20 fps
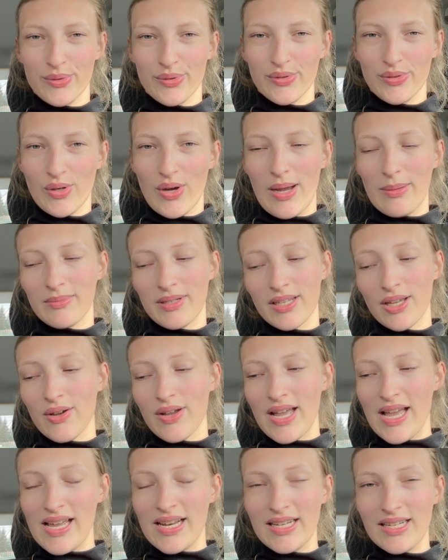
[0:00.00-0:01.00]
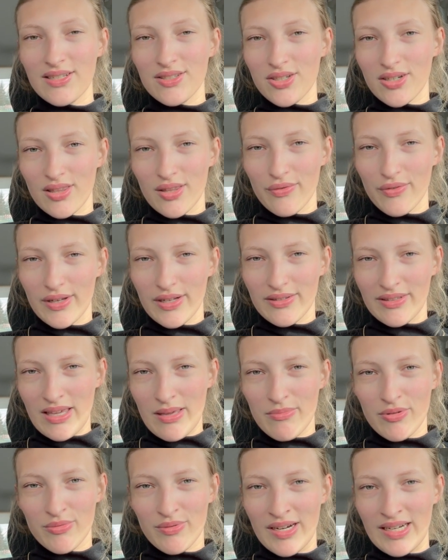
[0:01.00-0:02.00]
So I'm gonna go ahead and start the final
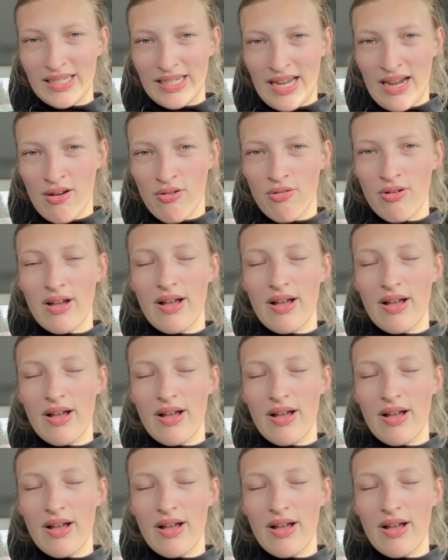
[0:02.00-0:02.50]
Gambit right now,